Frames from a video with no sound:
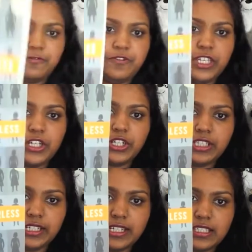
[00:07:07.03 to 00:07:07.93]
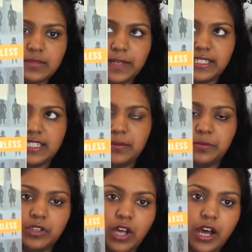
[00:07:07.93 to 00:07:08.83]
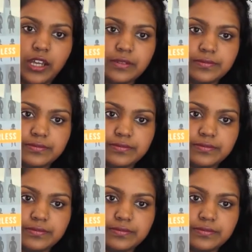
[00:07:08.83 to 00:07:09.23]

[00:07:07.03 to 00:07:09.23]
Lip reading: Fearless by Tim Lott.